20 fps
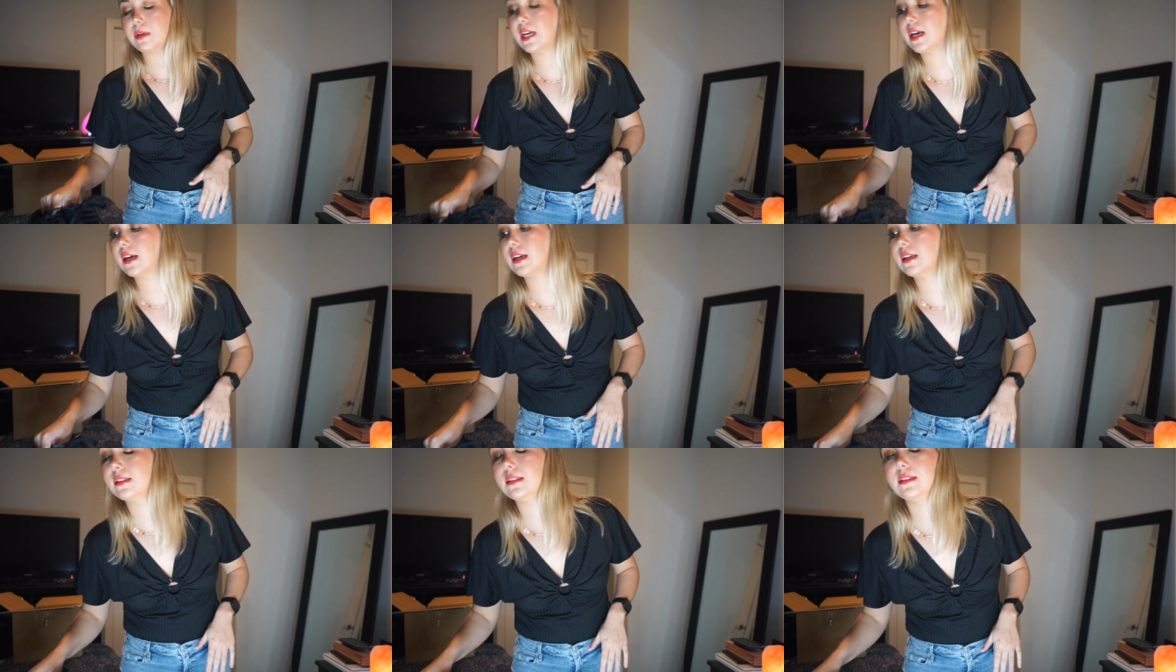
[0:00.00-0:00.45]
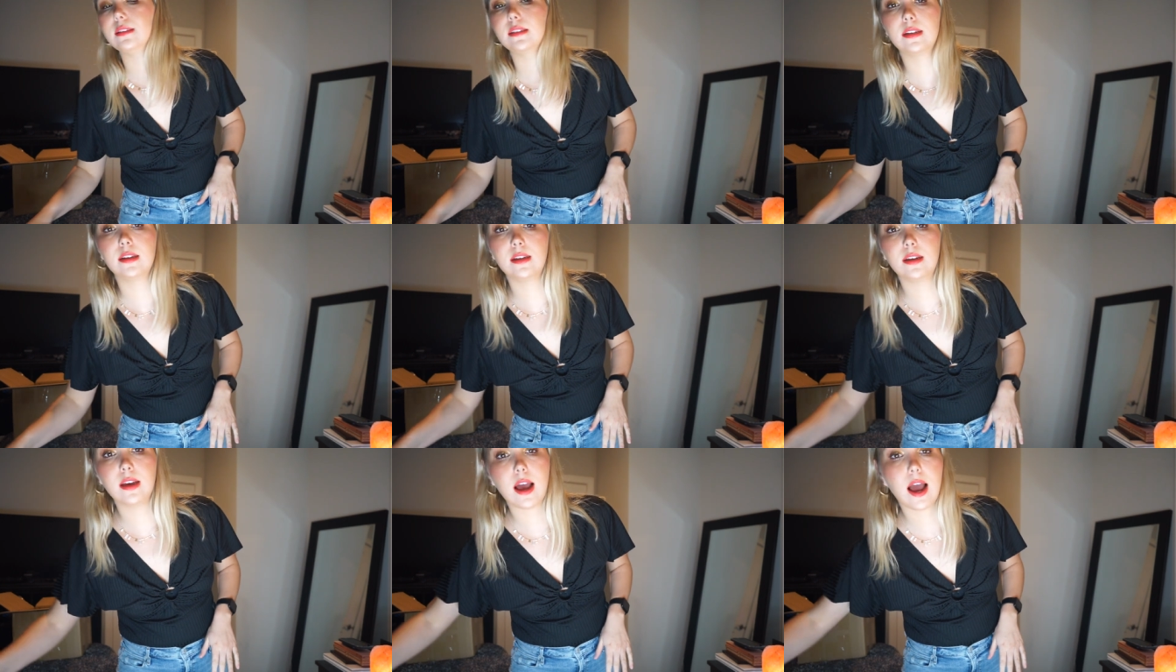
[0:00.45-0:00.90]
because
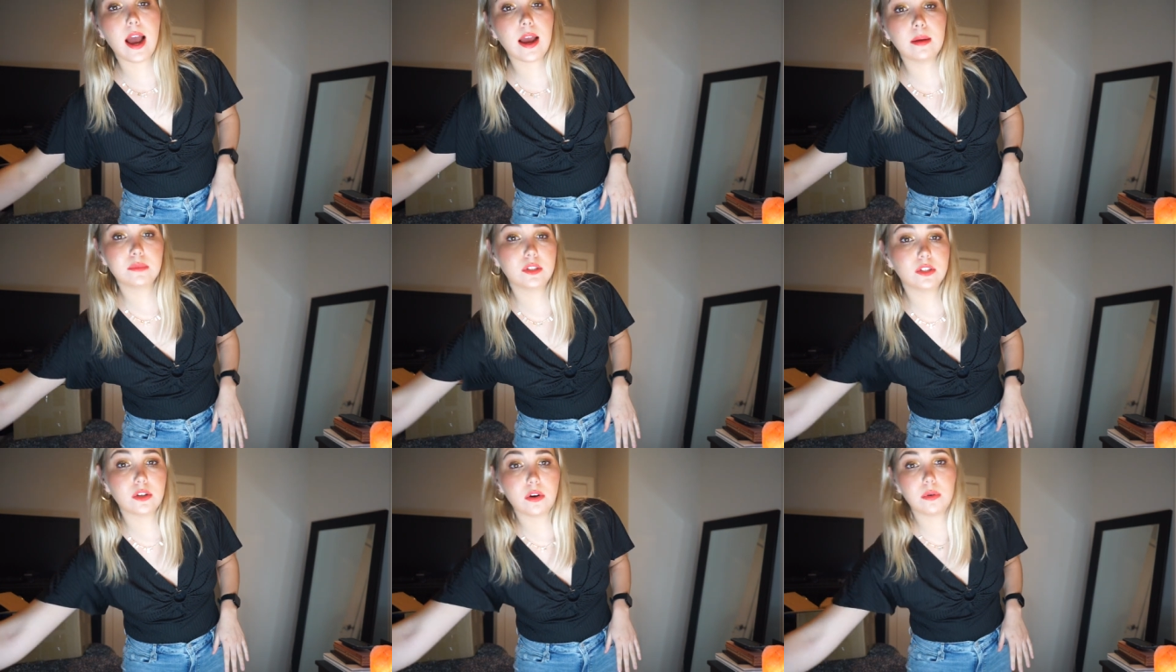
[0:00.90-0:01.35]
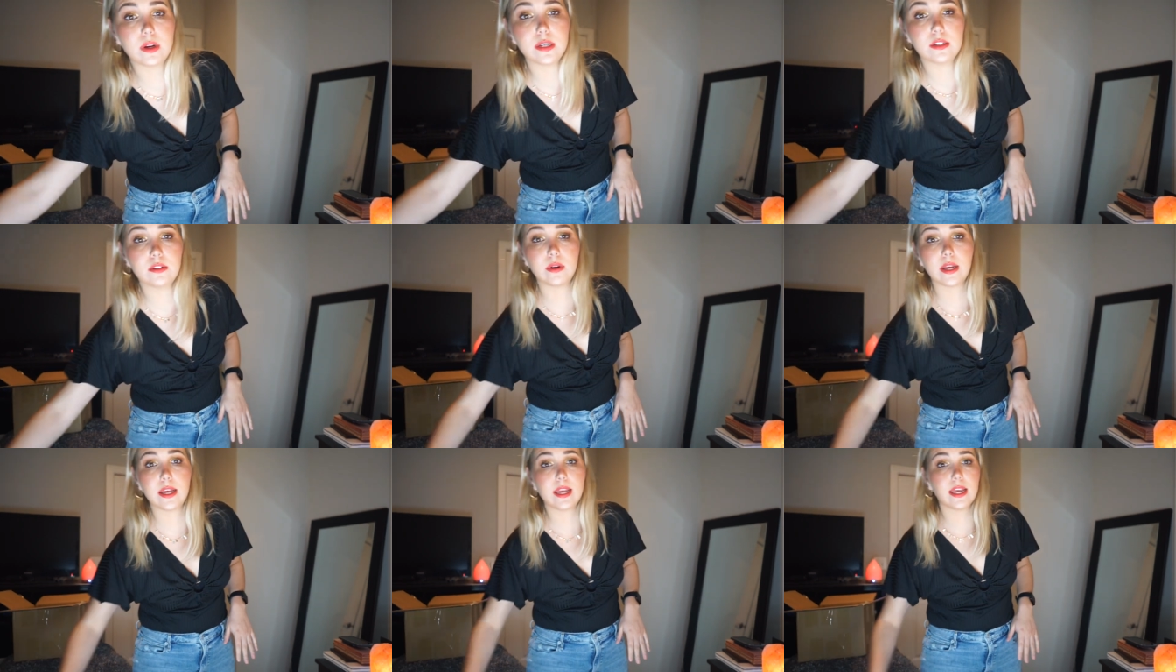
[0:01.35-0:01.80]
I'm so
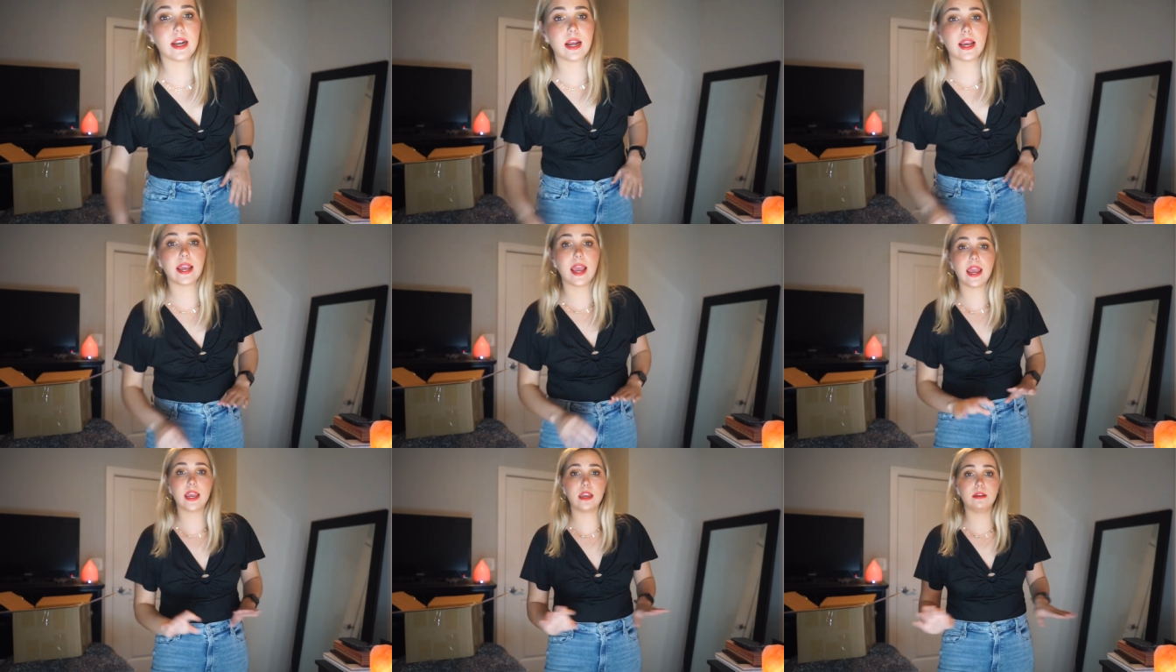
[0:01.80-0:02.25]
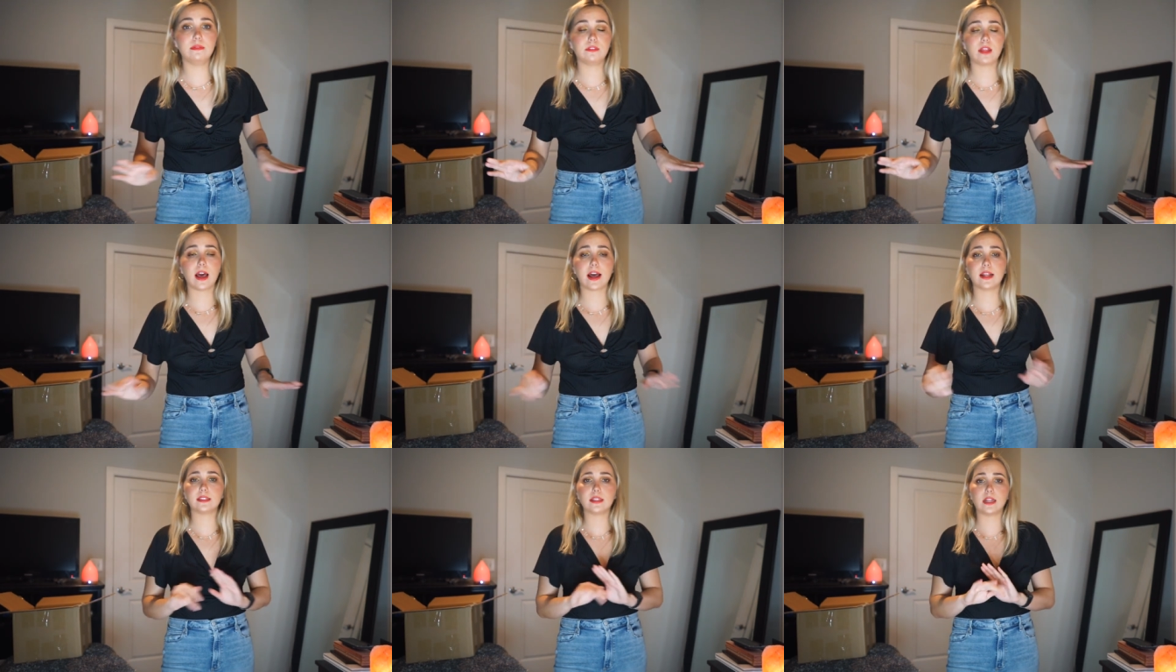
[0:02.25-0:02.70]
into it and I hate
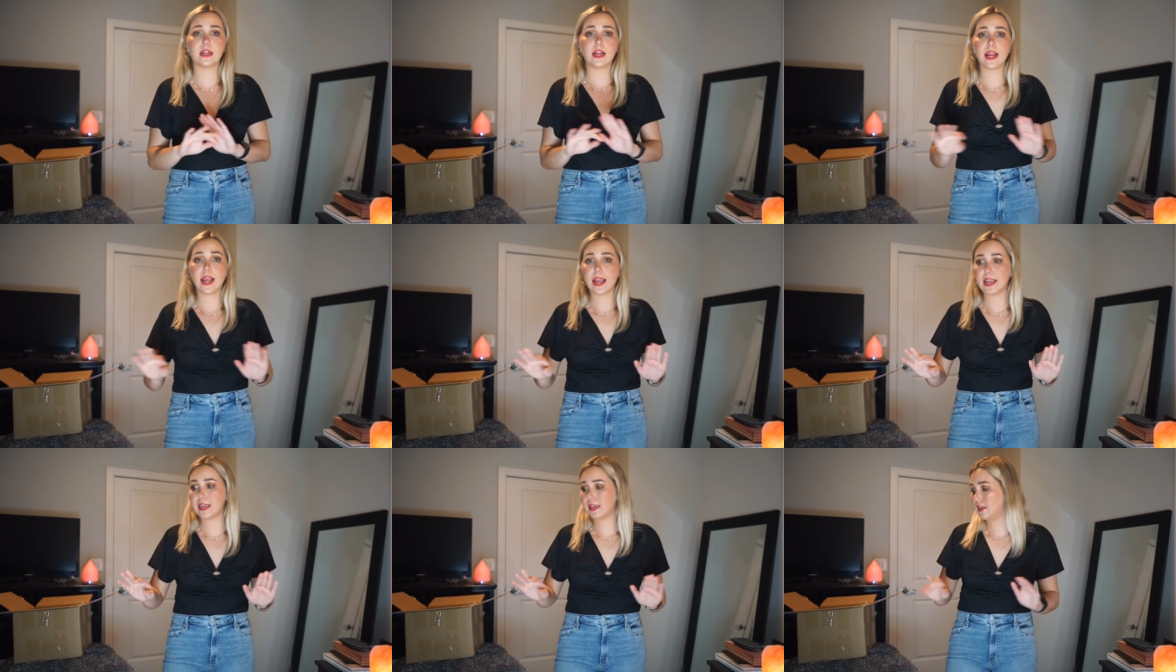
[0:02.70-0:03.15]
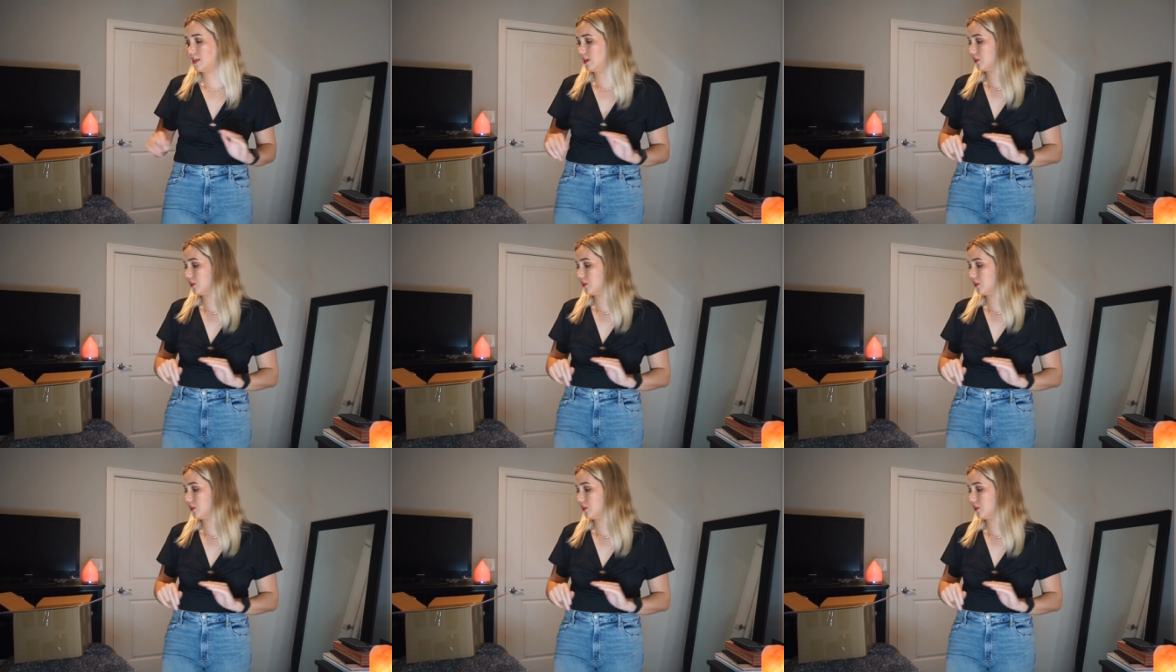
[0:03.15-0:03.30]
flats and I hate